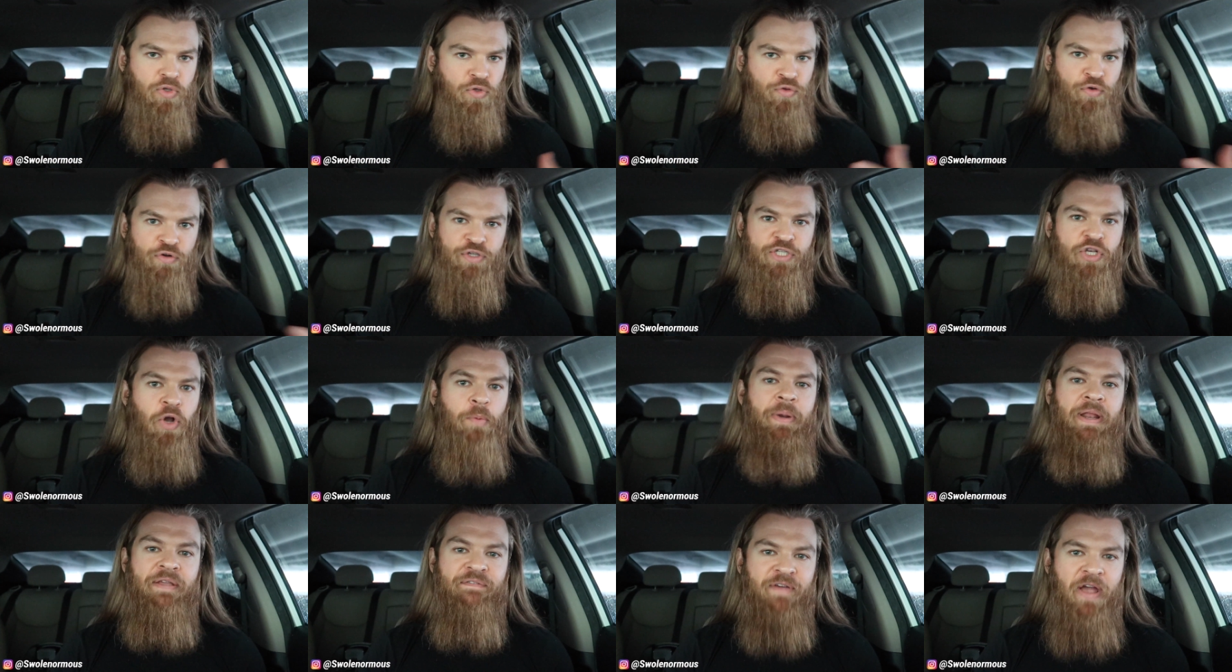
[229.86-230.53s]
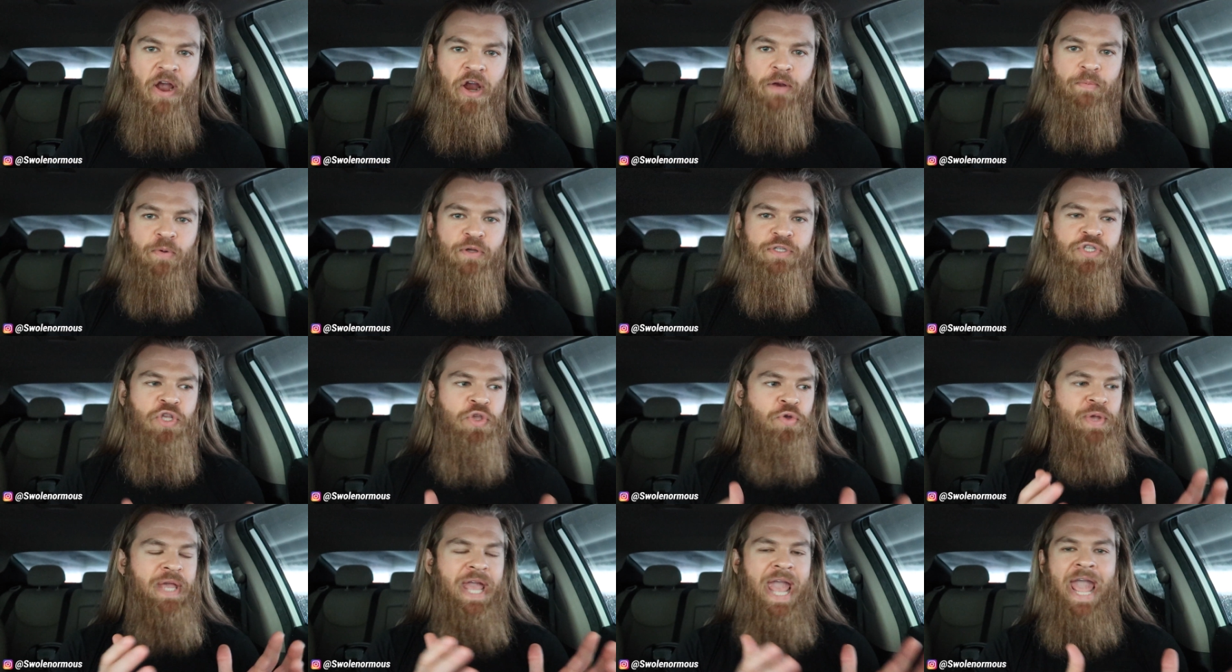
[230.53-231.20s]
There's so many variables,
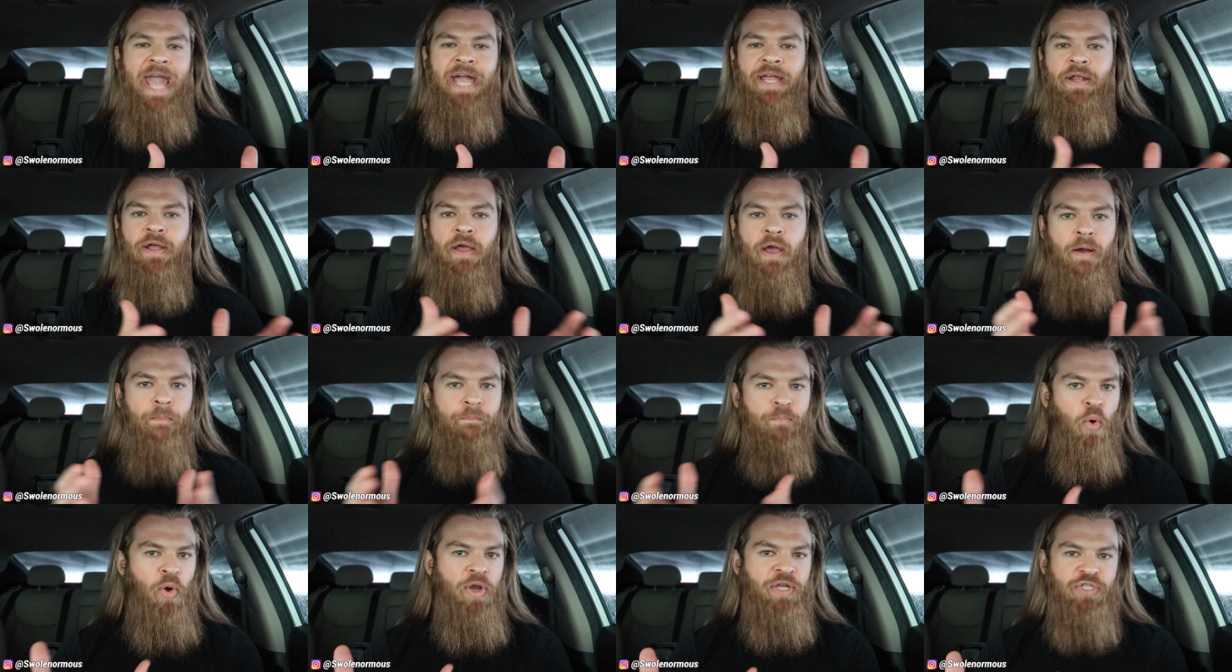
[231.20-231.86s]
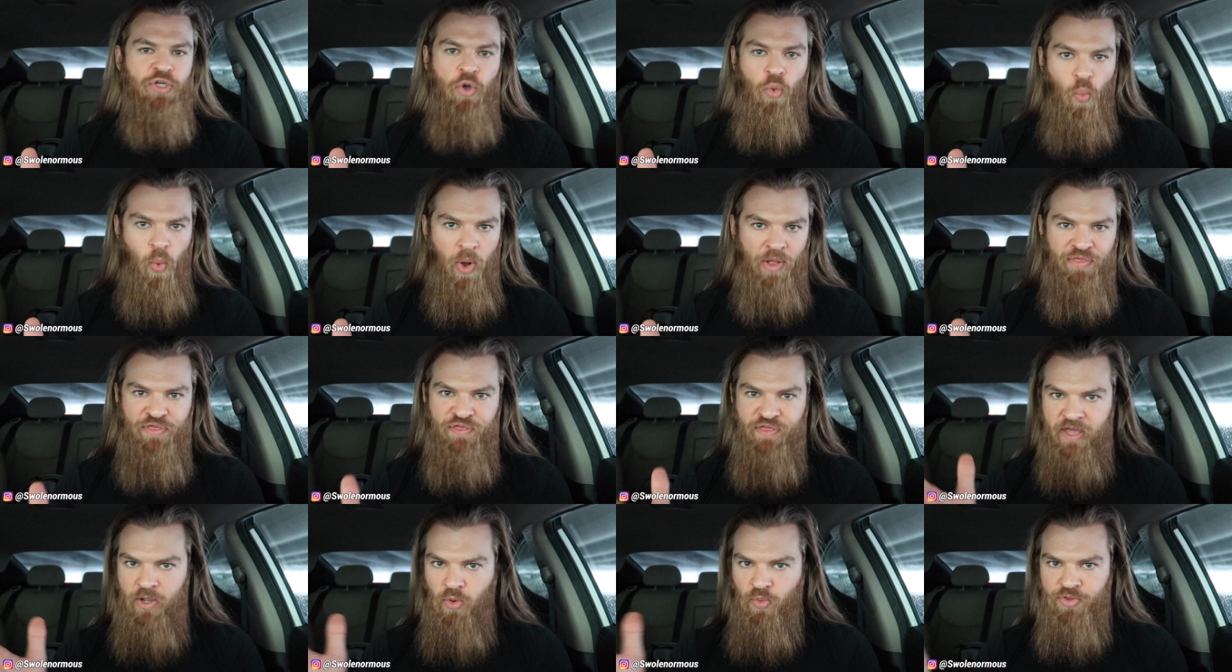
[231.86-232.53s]
so you can't point to
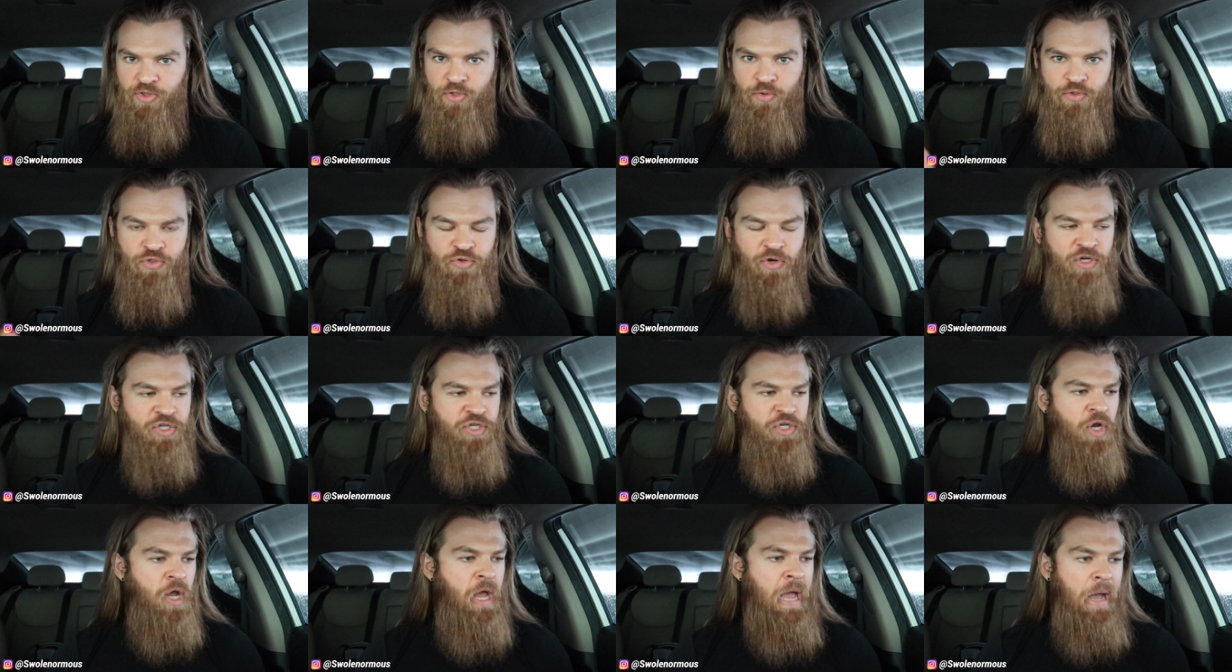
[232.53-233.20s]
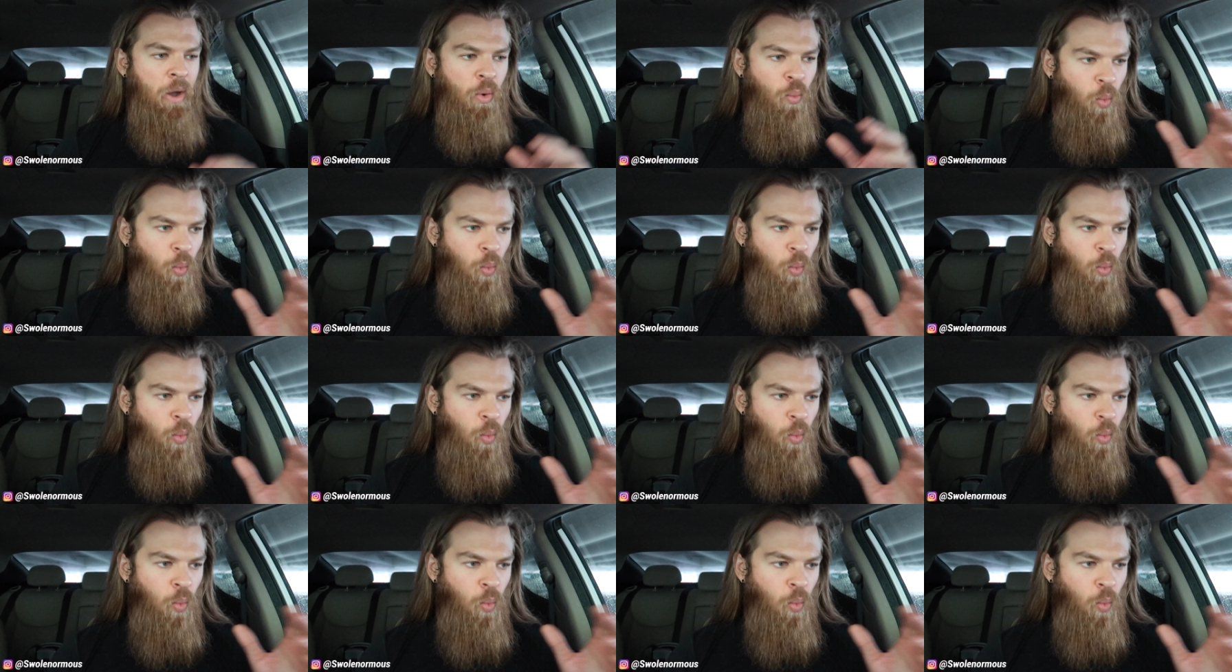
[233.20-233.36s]
one thing with nutrition,